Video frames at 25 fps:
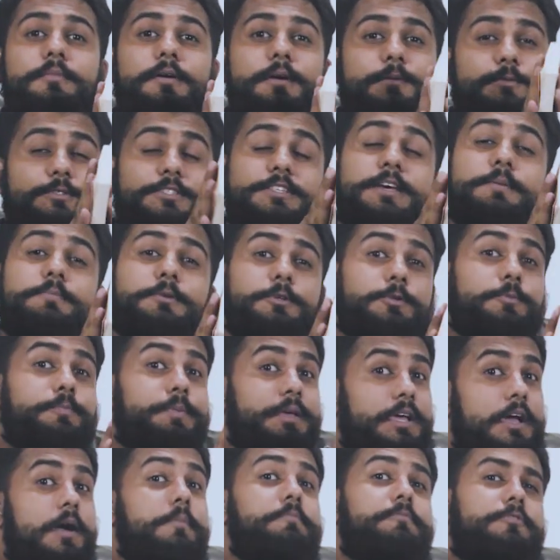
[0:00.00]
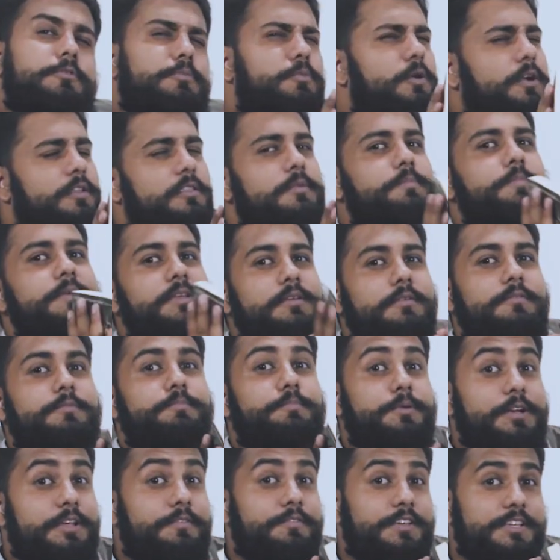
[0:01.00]
I was able to pick up from one of the
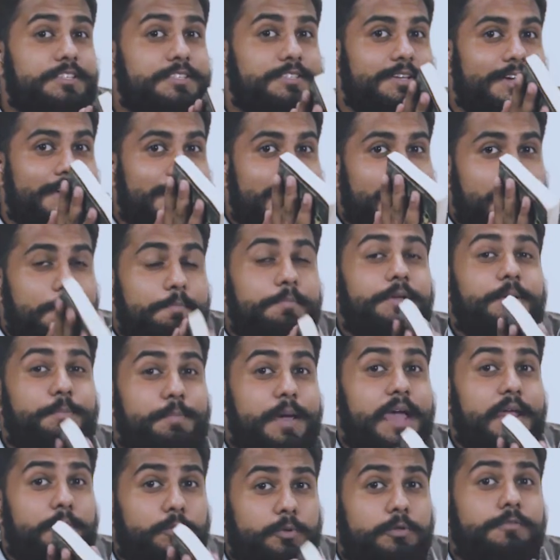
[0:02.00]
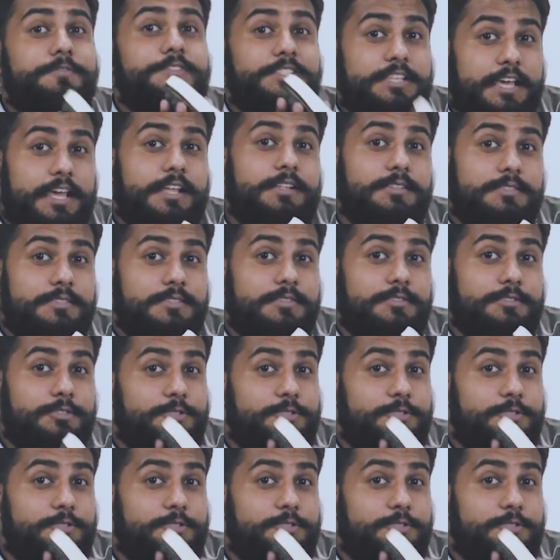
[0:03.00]
previous Big Bad Wolf sales.